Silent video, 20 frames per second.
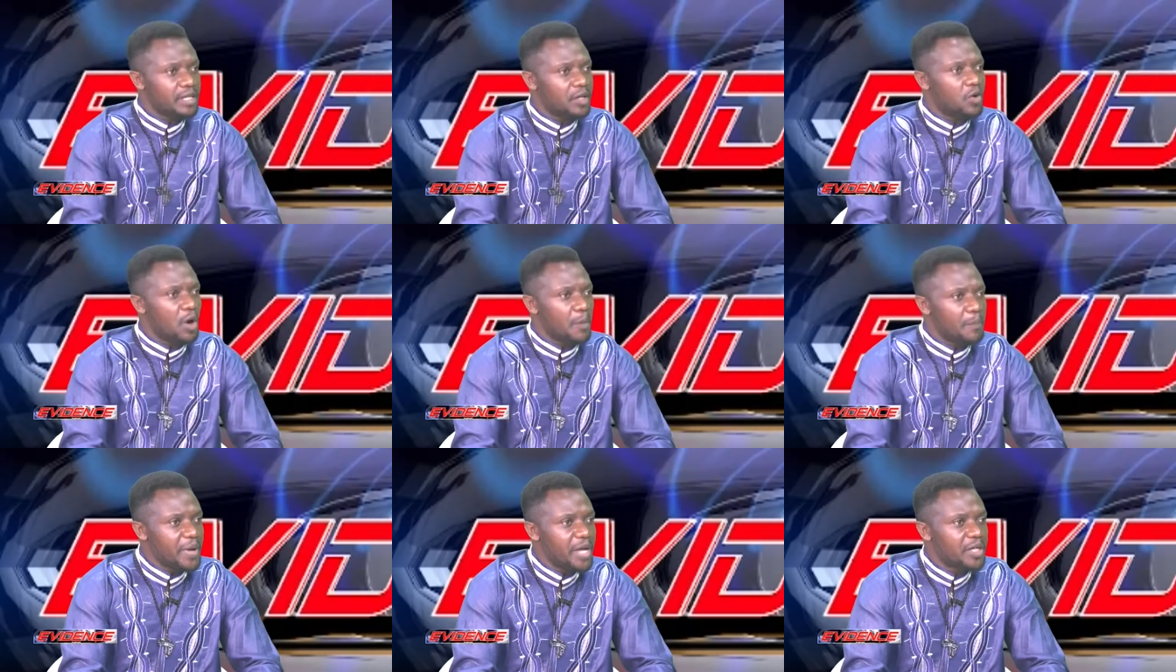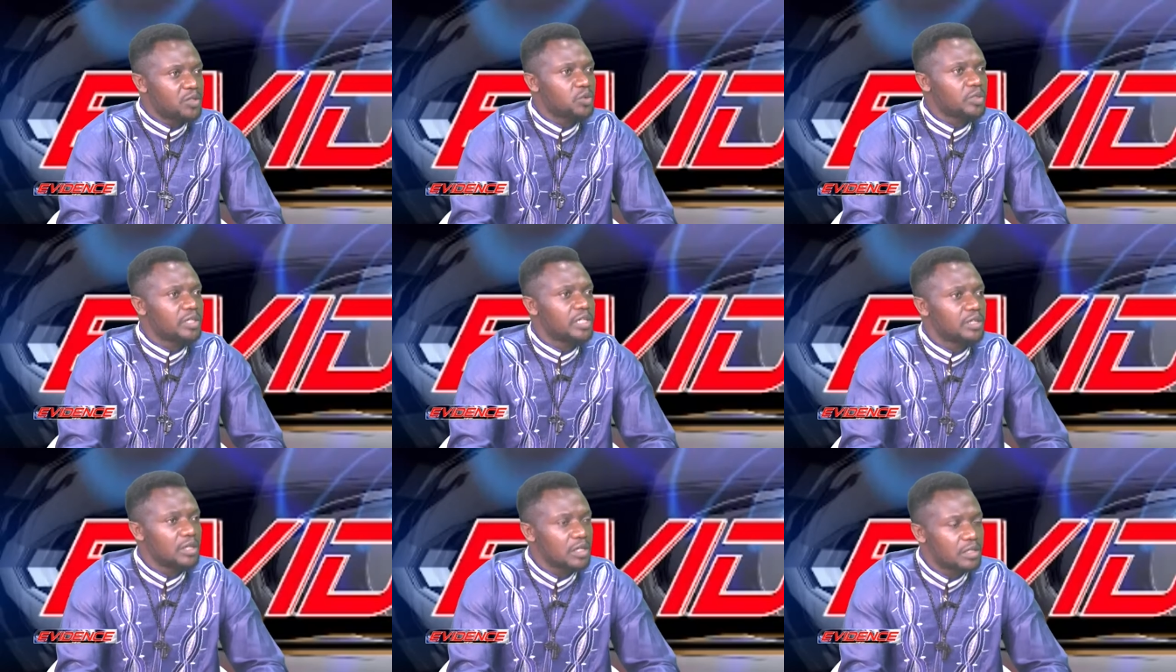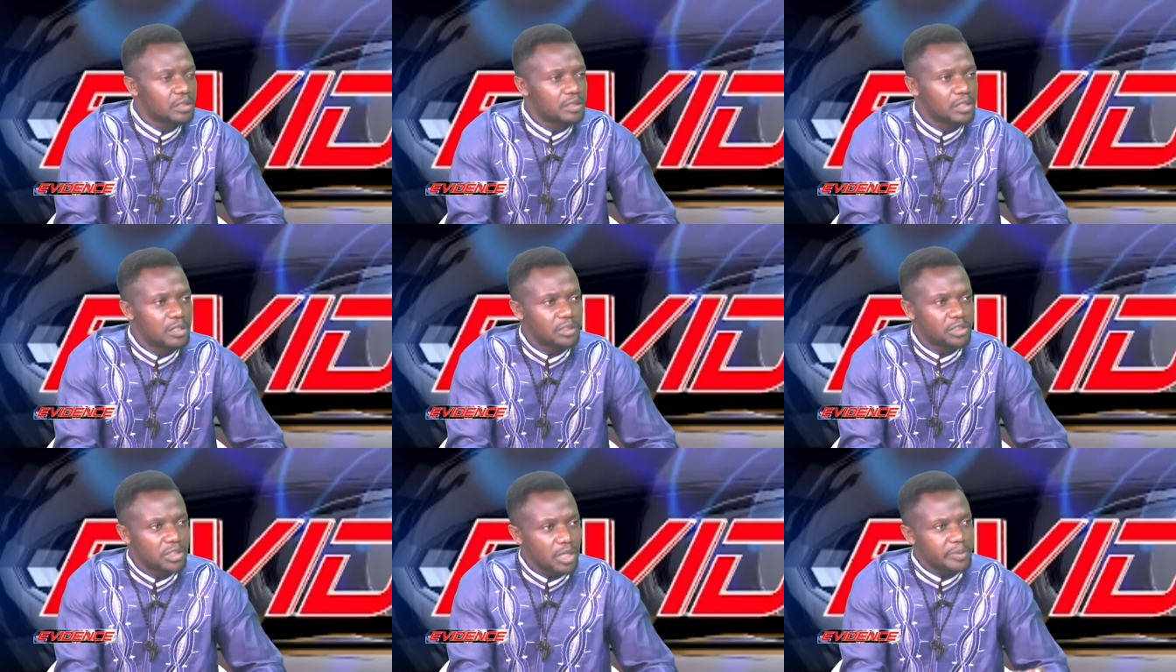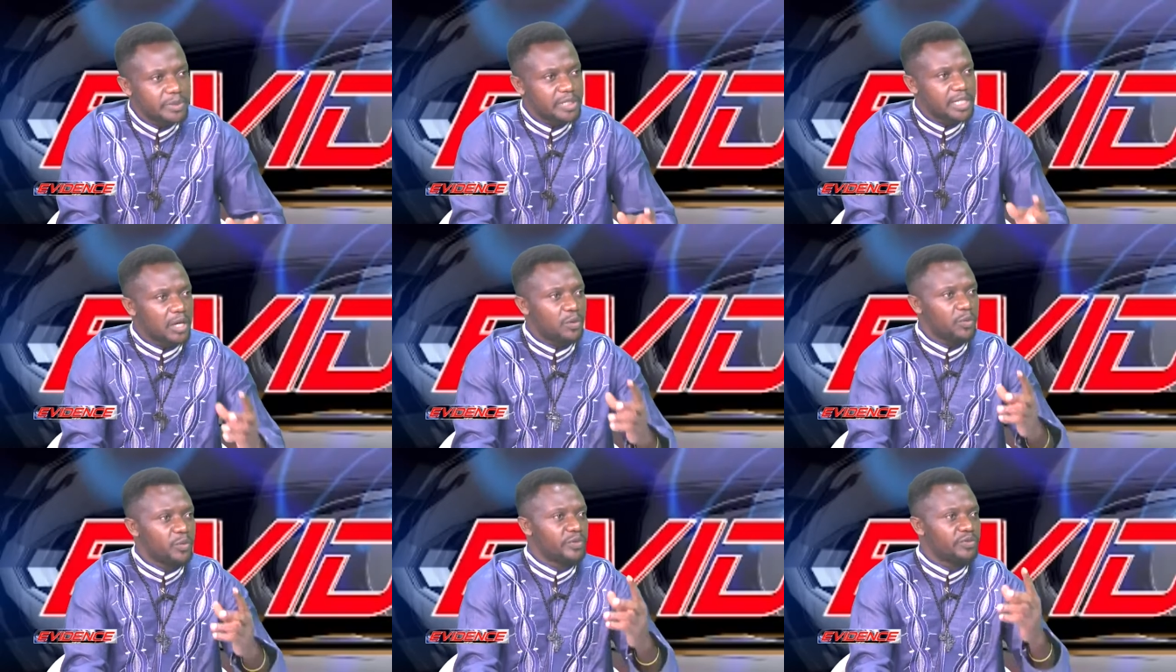compared to the jobs
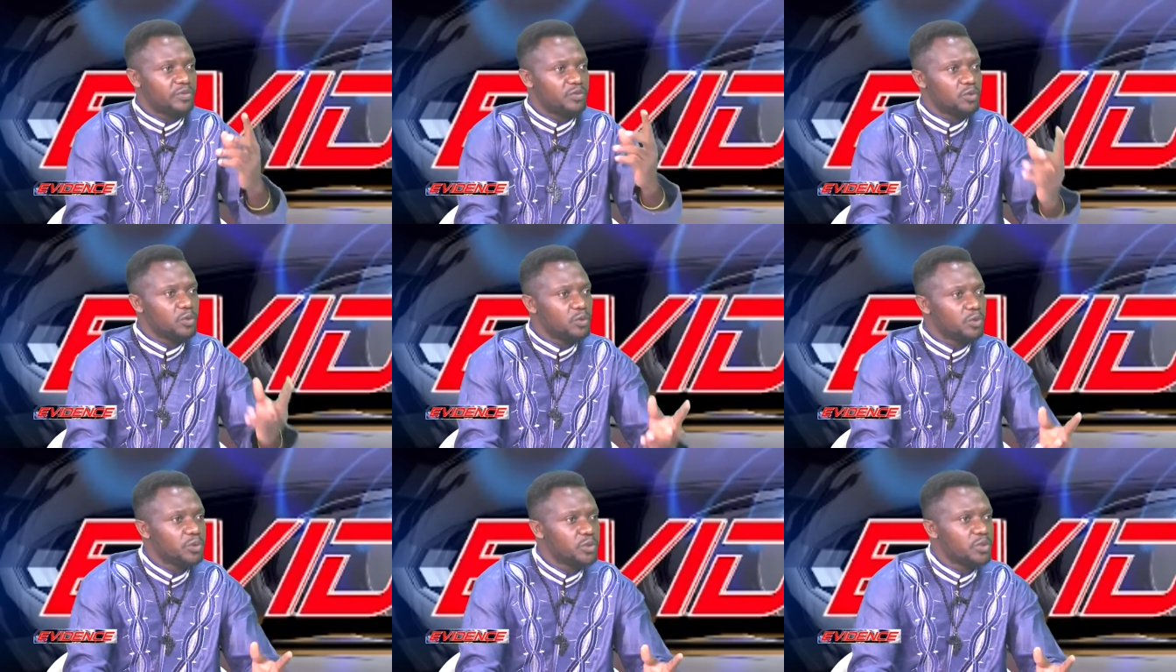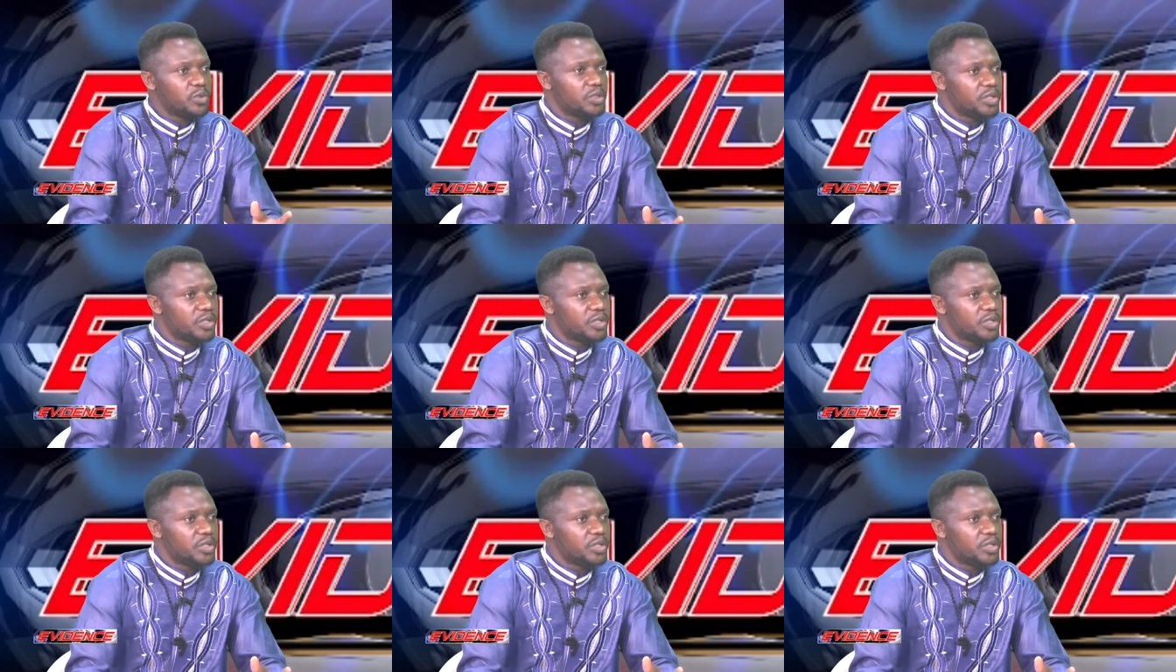that we've lost.